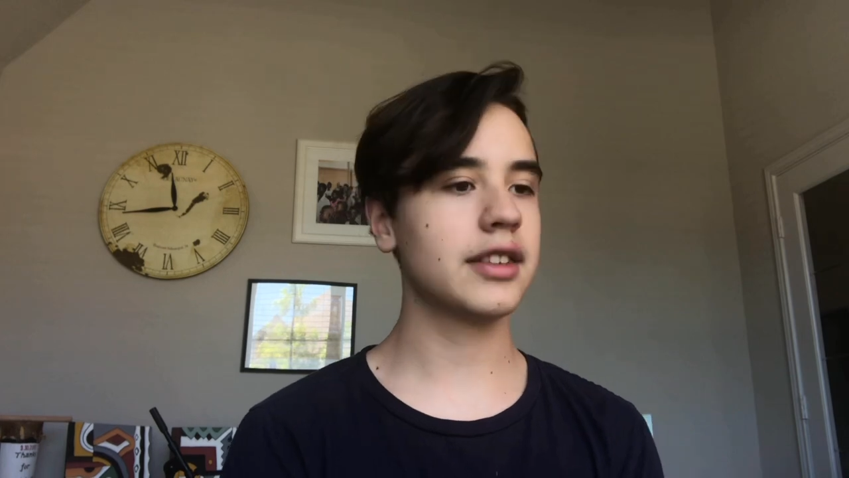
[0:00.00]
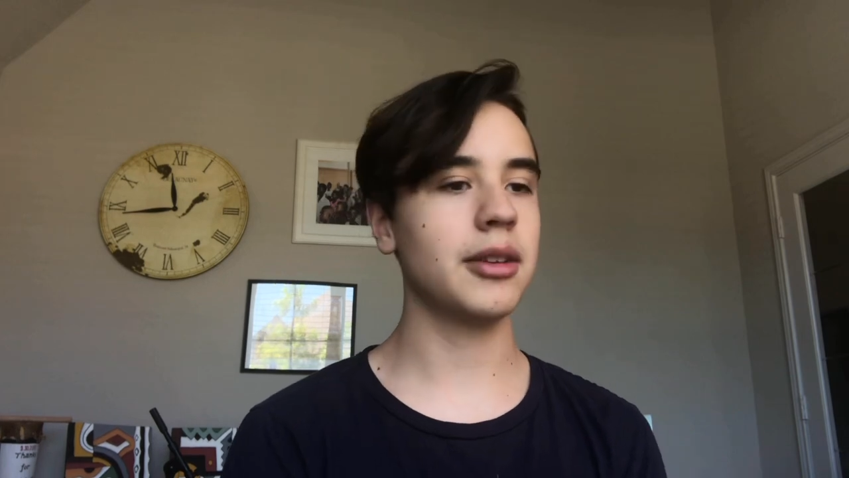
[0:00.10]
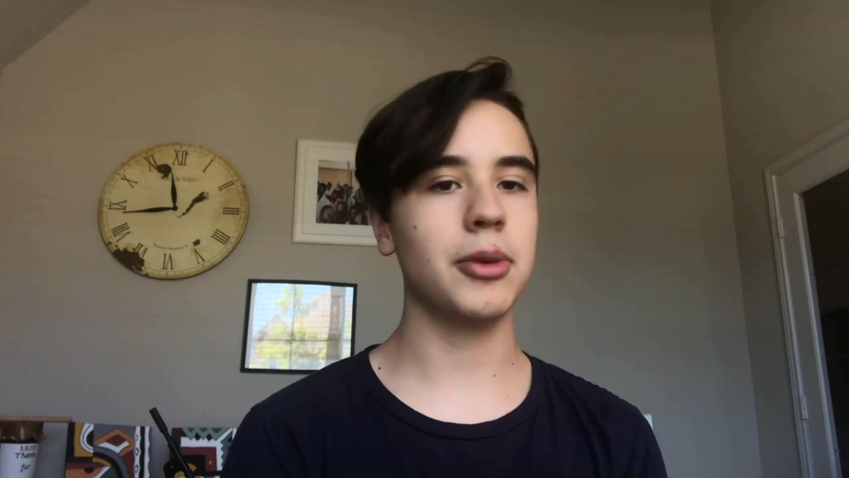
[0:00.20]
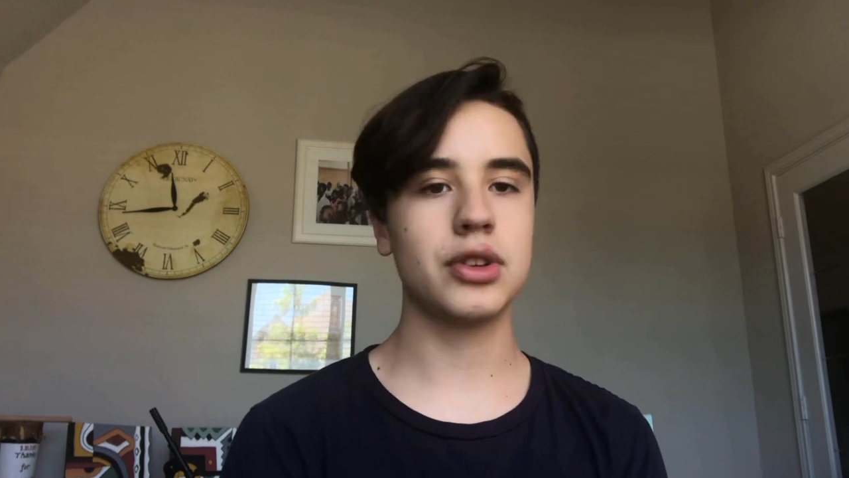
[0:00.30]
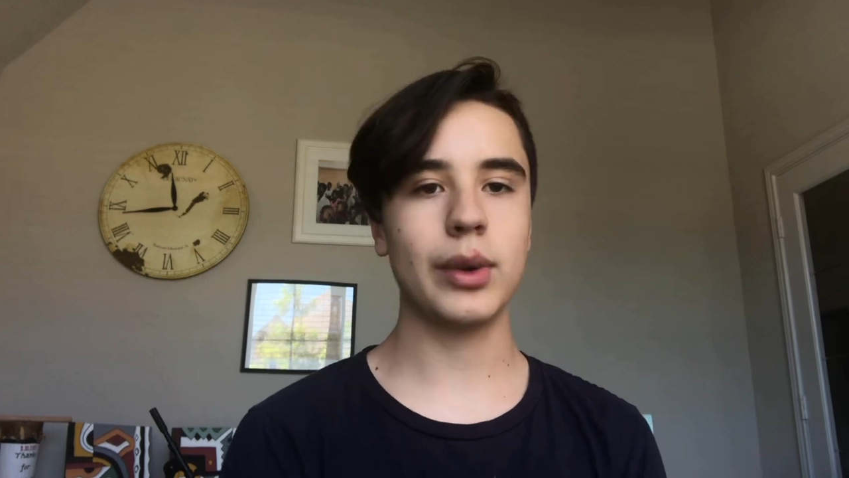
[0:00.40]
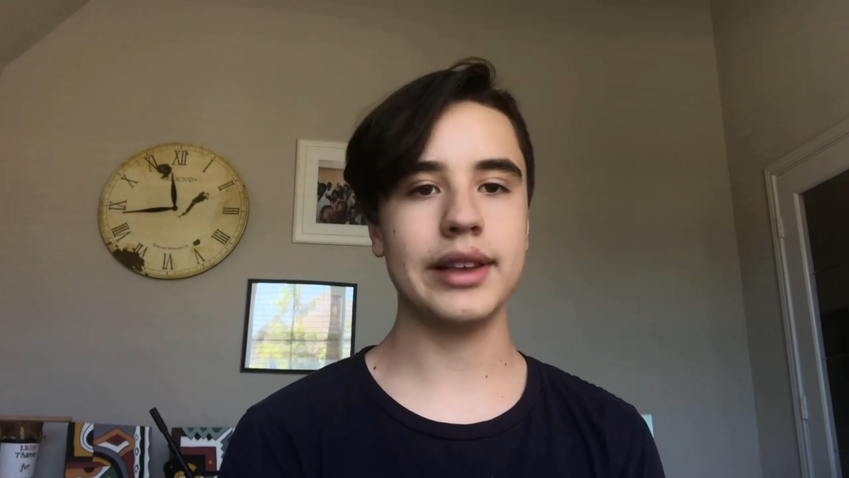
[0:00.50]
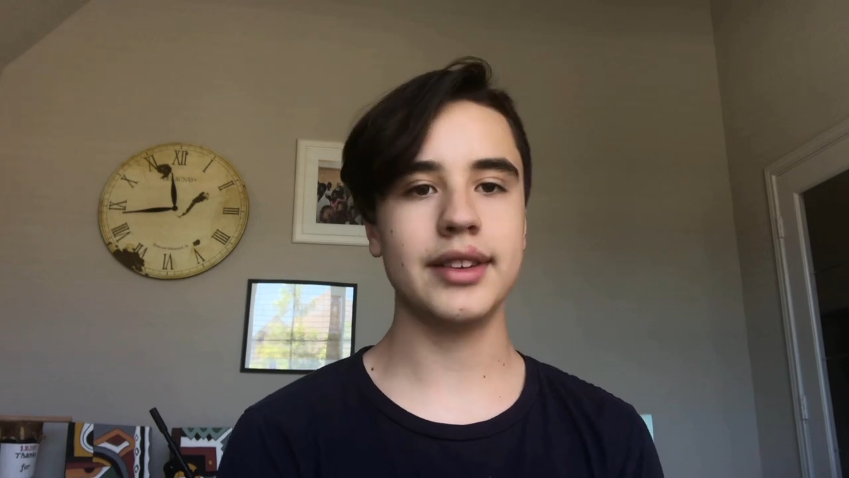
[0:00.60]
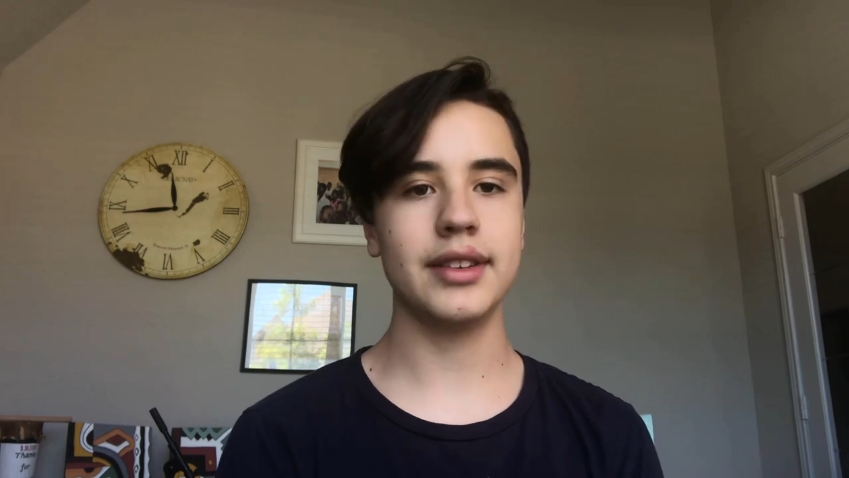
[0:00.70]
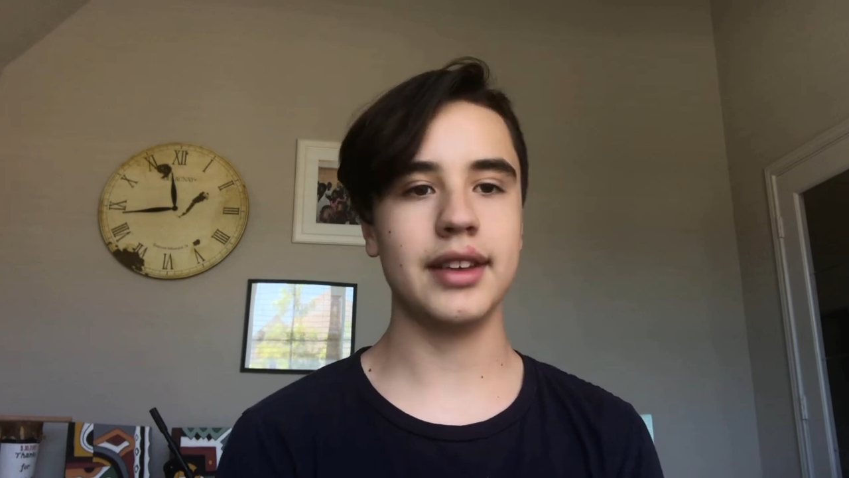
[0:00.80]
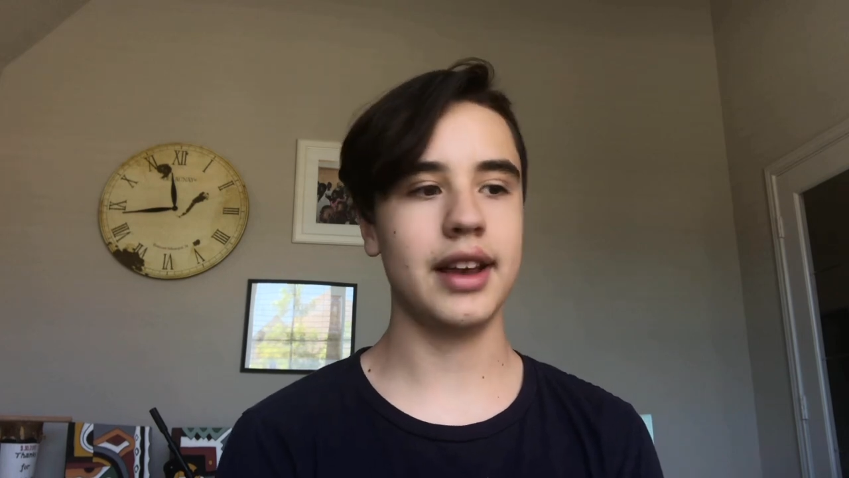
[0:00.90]
someone twice
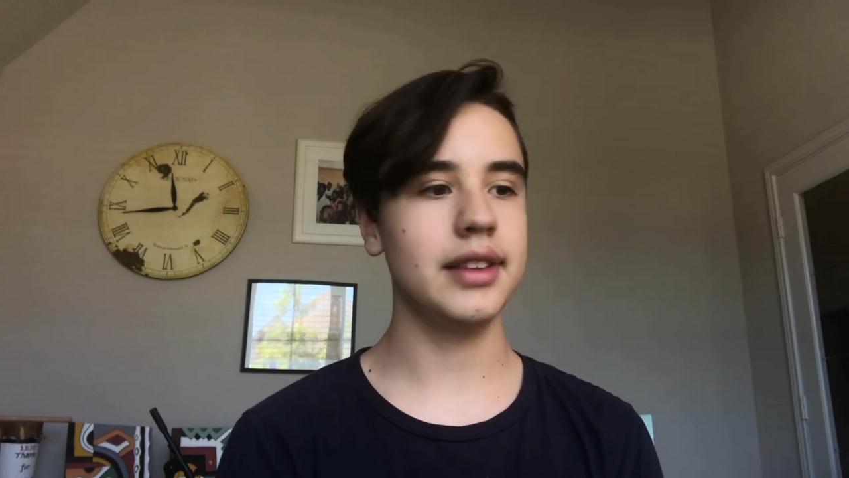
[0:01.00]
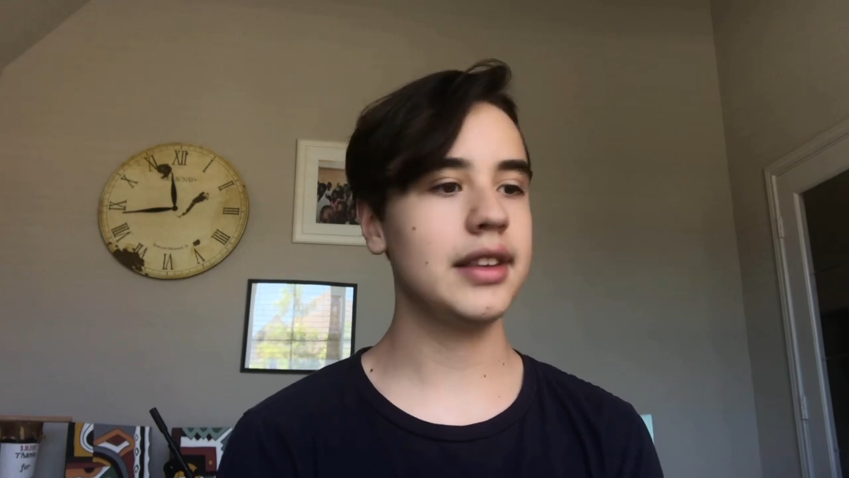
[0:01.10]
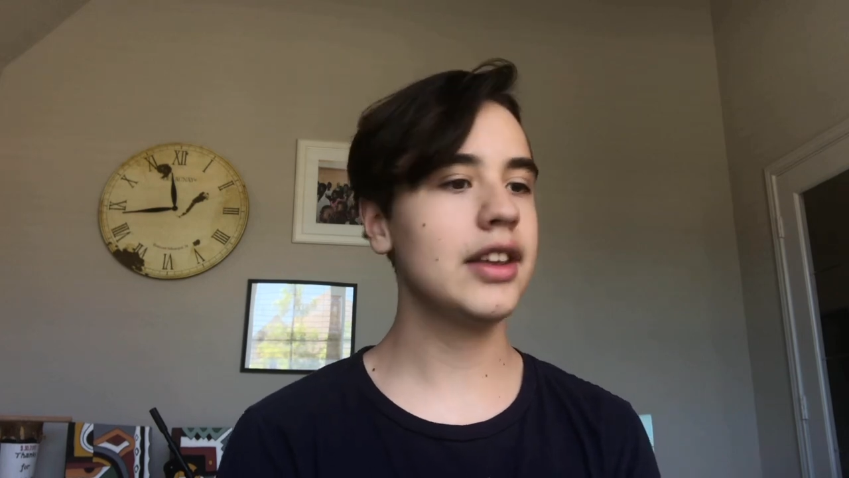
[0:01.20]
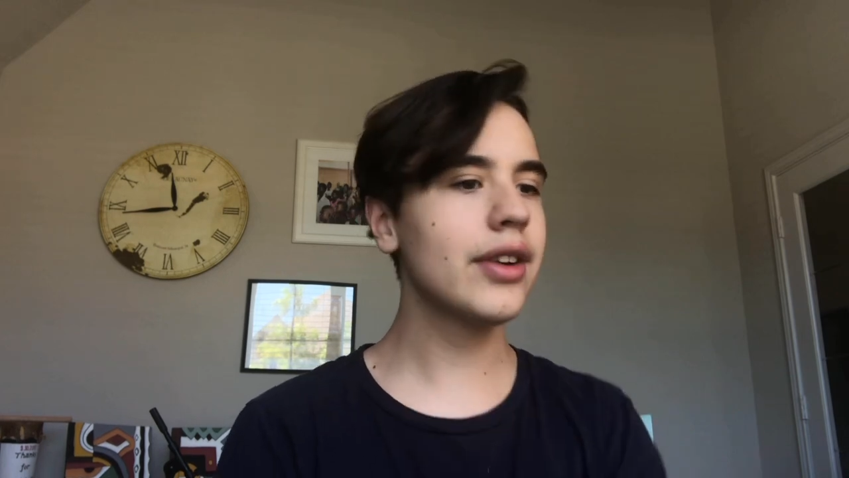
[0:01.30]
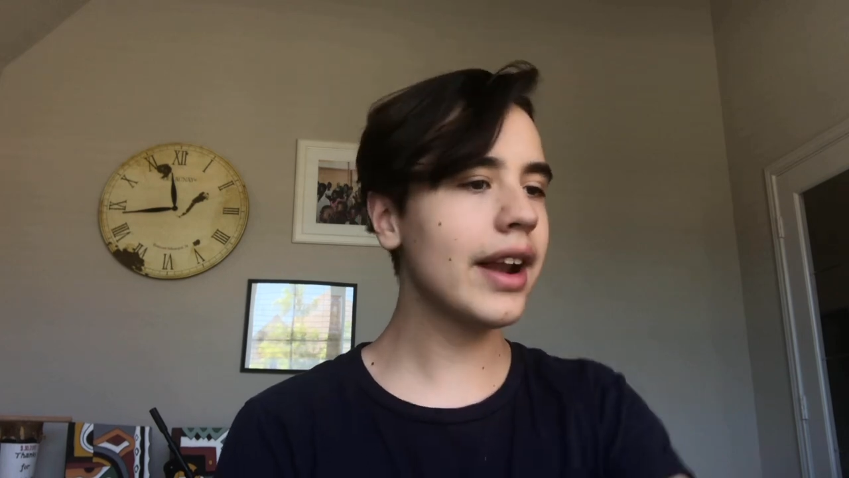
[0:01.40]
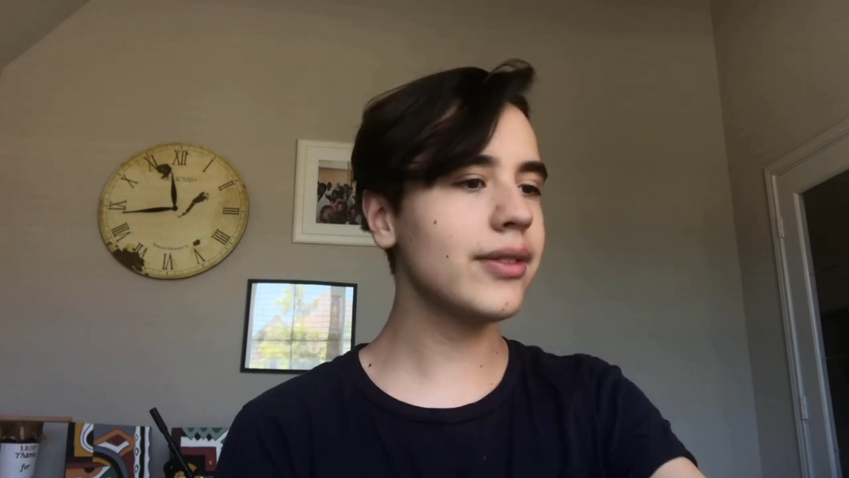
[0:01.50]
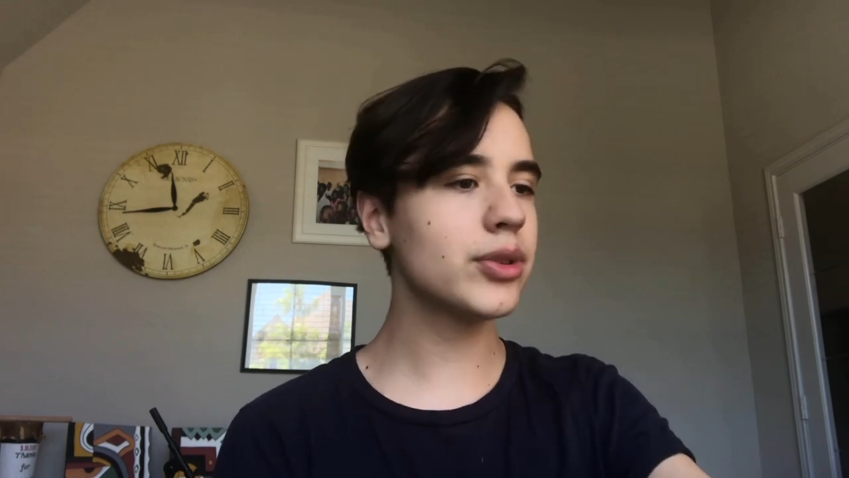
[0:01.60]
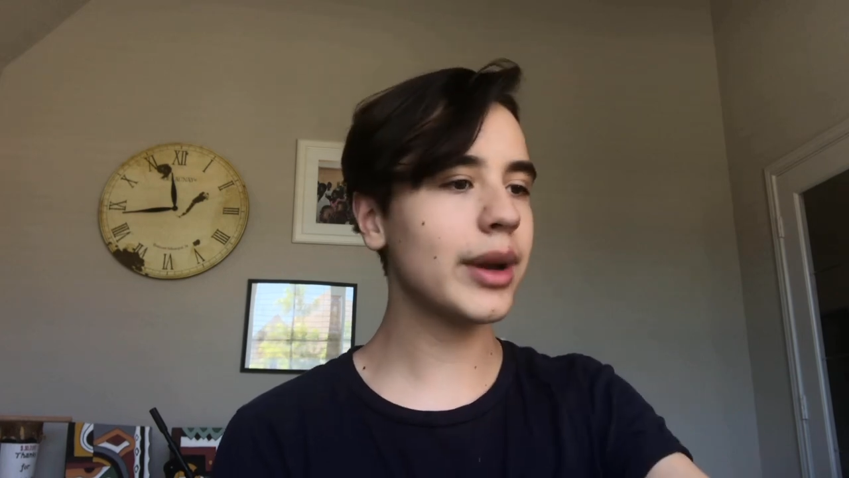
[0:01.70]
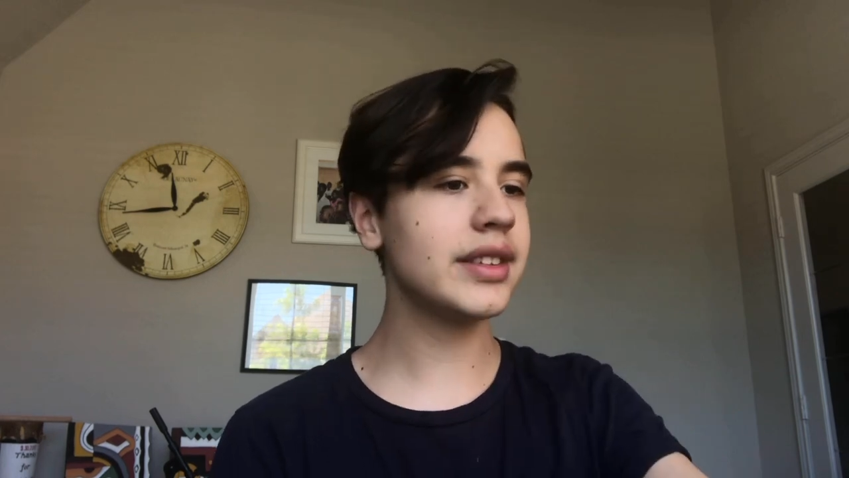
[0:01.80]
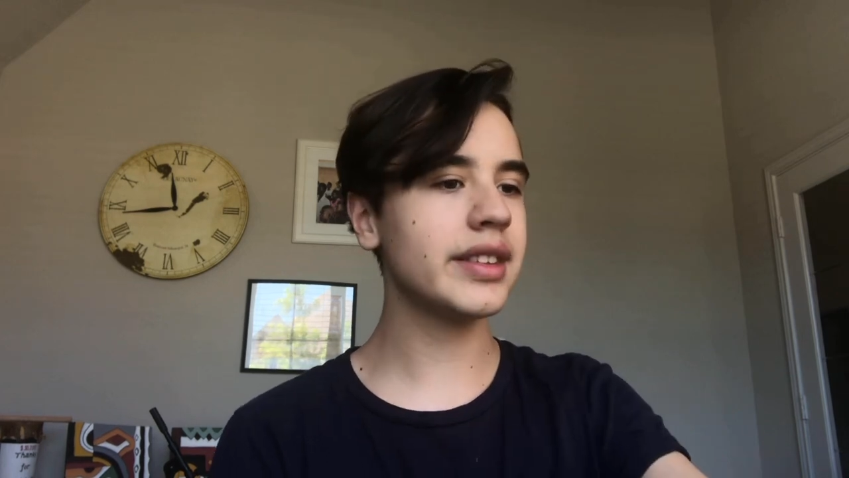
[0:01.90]
his size? You're not even twice his